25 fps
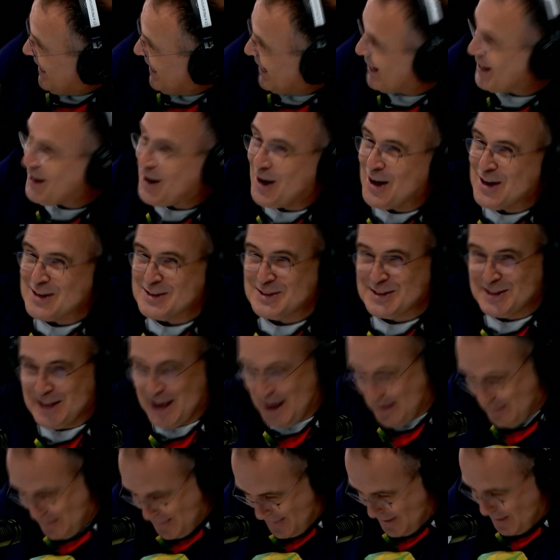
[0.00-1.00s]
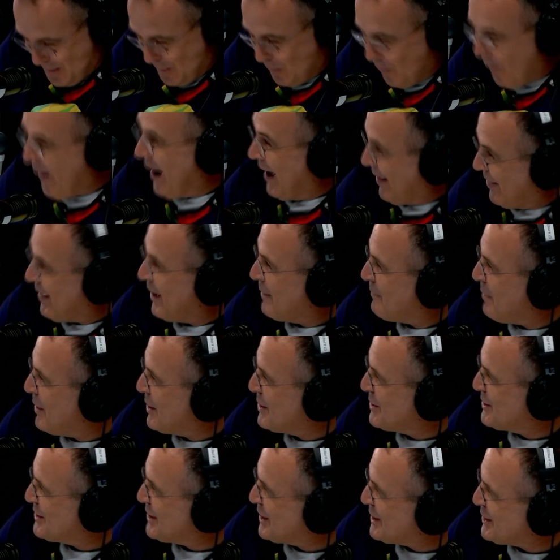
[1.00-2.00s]
and ask them why they
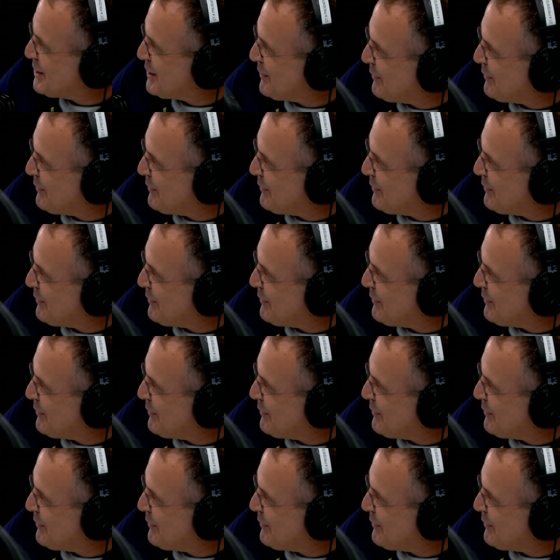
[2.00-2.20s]
pose such